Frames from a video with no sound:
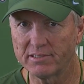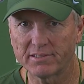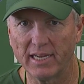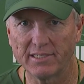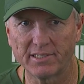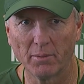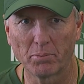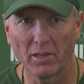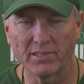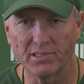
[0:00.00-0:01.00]
stay
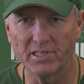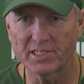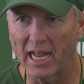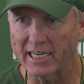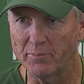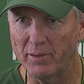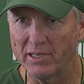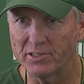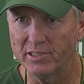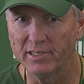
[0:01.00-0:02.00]
someplace in this
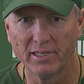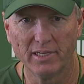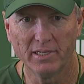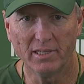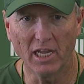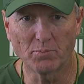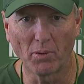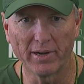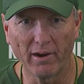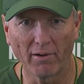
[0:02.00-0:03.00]
occupation, that's
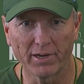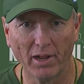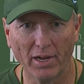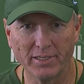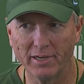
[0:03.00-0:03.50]
pretty darn good.